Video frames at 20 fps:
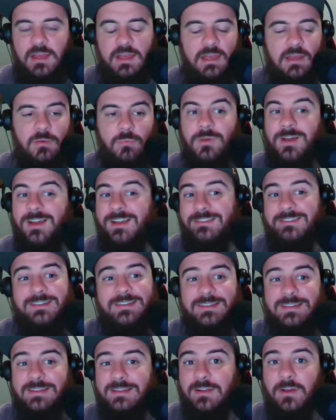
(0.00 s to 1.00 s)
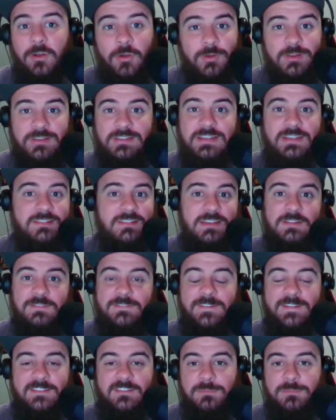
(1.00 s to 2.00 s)
Washington always has
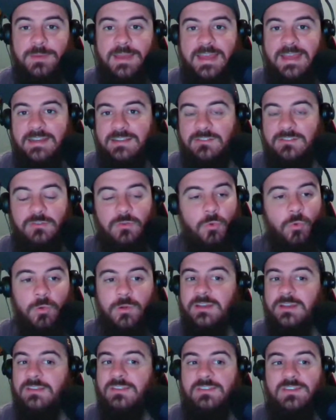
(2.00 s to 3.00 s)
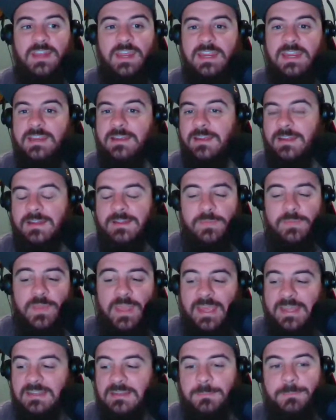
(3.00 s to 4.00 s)
defensive backs. Oregon State
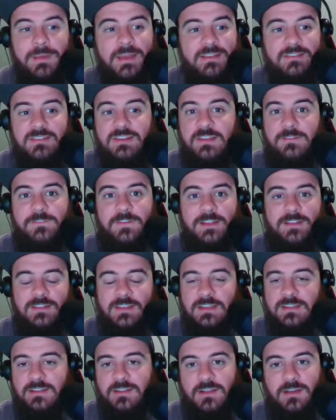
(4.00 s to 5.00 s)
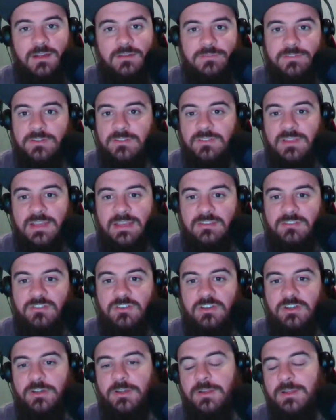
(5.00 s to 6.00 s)
had the best defense in the conference last
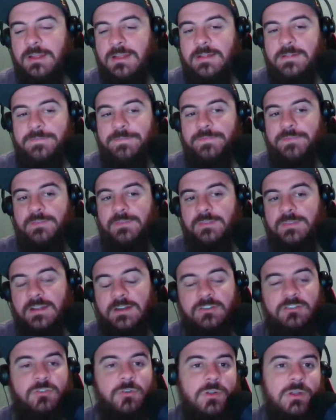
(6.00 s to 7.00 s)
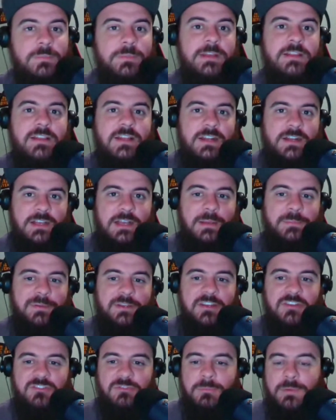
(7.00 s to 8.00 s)
year. There's going to be a lot of
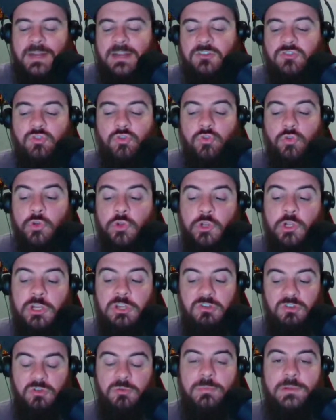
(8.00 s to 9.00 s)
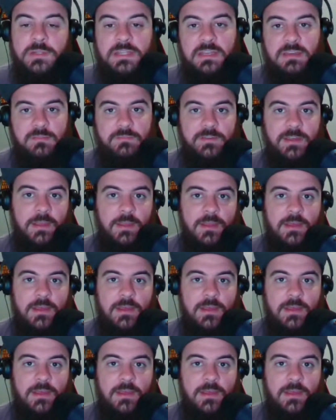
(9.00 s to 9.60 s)
competition, but I truly do believe